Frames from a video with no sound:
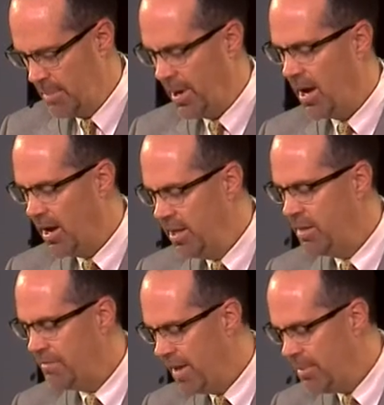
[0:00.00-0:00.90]

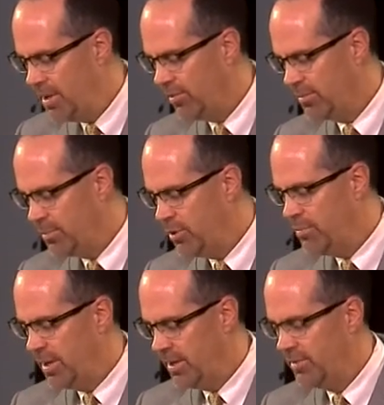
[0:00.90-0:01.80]
Behind the feminist
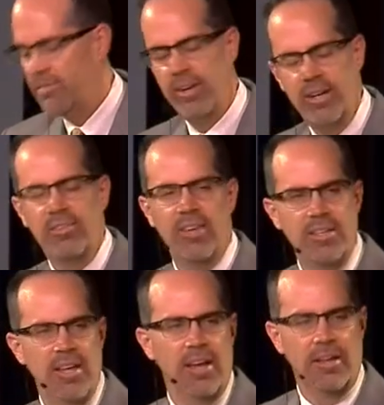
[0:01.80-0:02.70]
movement is a very
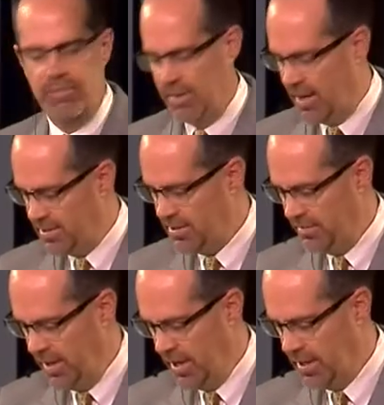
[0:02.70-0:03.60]
satanic
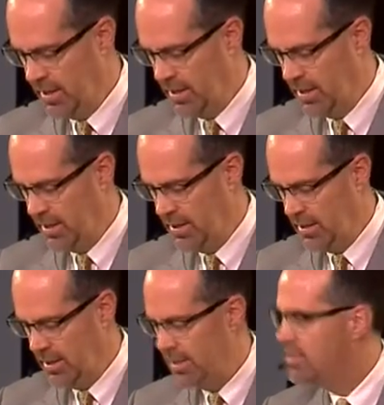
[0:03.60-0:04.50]
philosophy,
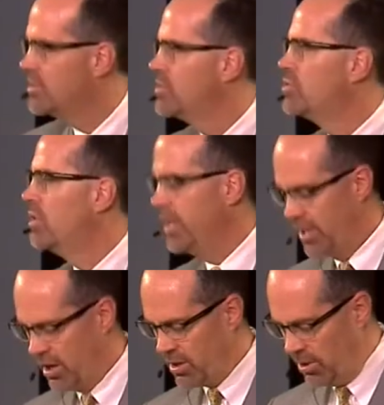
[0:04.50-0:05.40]
and it's
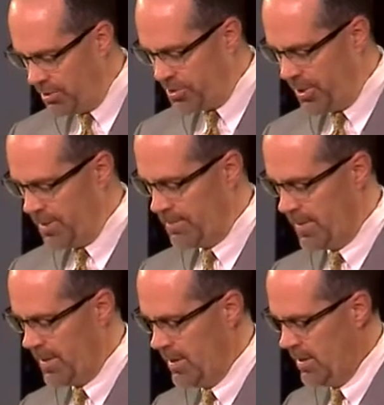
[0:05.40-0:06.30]
destroying our culture,
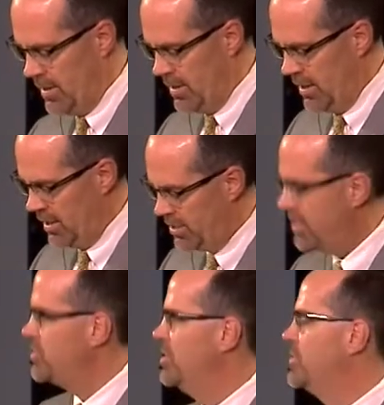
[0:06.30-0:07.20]
and
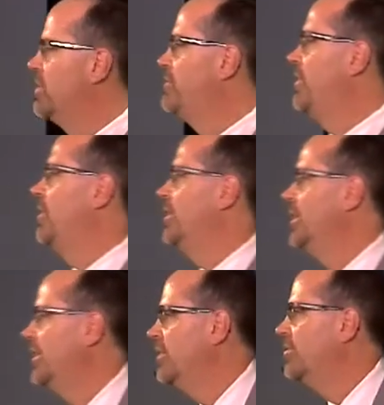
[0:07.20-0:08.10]
Christians are
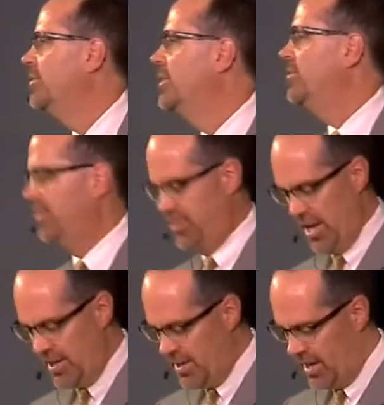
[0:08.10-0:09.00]
falling into its
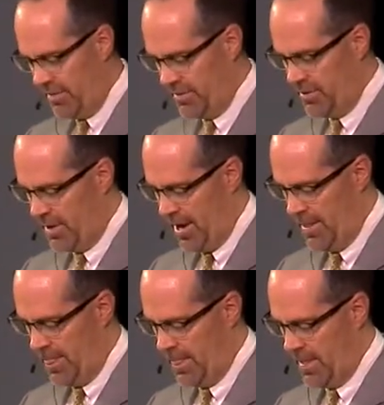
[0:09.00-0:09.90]
agenda left and right.